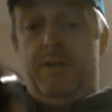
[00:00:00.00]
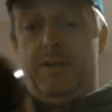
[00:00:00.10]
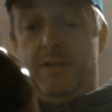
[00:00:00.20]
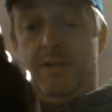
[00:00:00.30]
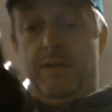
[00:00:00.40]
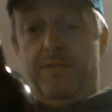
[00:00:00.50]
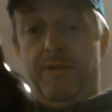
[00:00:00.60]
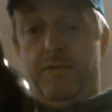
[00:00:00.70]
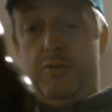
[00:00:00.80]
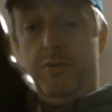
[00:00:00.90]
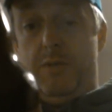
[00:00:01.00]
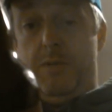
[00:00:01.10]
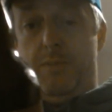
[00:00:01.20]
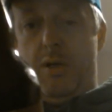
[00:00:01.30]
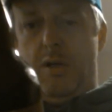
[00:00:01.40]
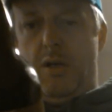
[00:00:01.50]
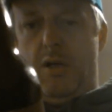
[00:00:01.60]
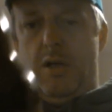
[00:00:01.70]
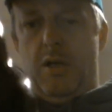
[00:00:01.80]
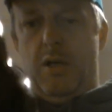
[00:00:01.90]
as I said, 500ml bottle.
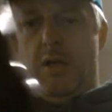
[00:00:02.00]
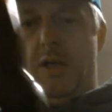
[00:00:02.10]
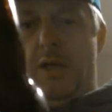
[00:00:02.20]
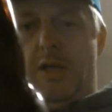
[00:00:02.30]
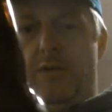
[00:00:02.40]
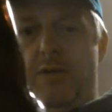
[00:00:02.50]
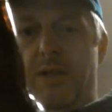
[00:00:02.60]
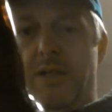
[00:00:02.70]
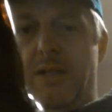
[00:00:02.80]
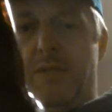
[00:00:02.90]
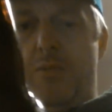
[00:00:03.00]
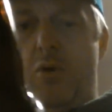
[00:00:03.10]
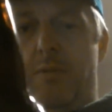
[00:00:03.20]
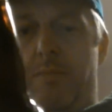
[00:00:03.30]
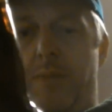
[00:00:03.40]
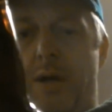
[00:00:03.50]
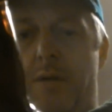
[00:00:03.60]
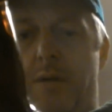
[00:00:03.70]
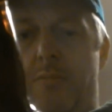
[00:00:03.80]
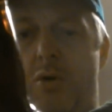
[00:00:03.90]
Ingredients:
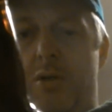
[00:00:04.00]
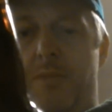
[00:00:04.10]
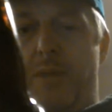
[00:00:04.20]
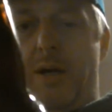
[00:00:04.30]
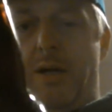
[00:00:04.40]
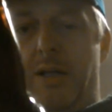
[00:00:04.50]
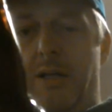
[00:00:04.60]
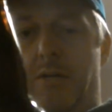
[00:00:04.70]
malted barley,